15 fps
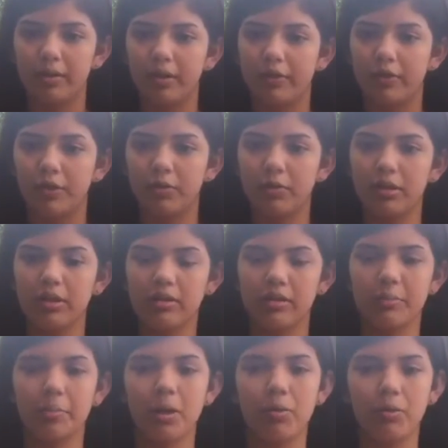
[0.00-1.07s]
The first one is
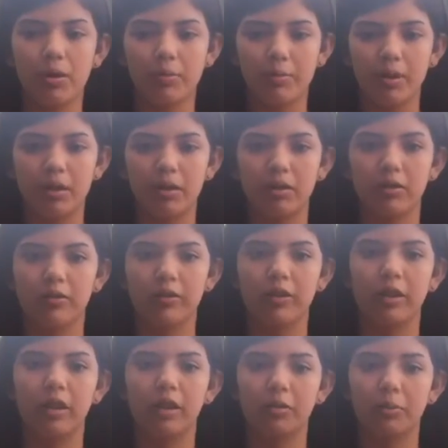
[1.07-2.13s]
the power because the
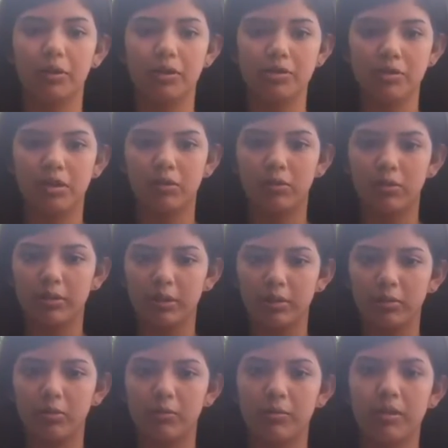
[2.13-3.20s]
exponential growth can
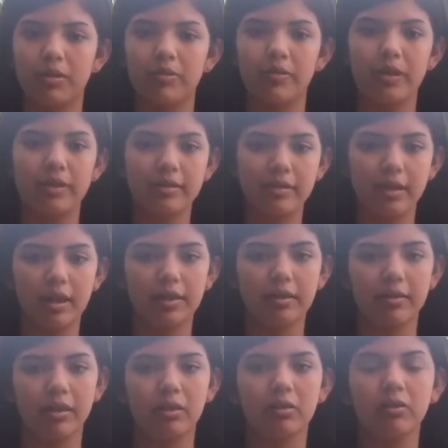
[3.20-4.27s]
occur very fast, and
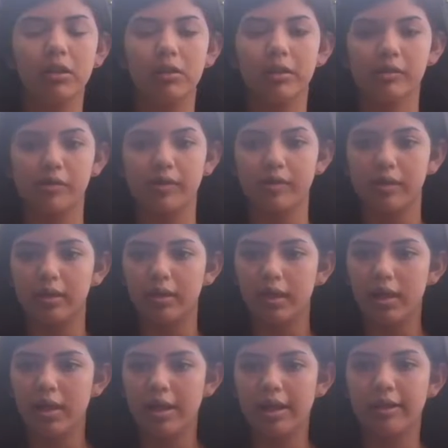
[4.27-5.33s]
the second characteristic
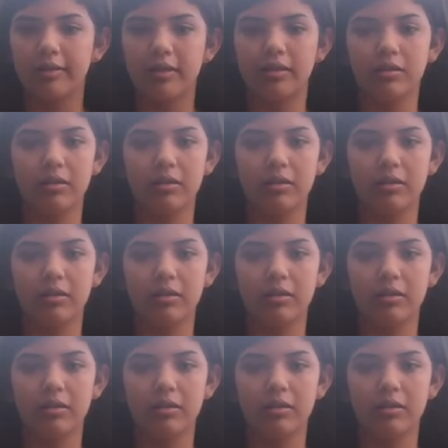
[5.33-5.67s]
is the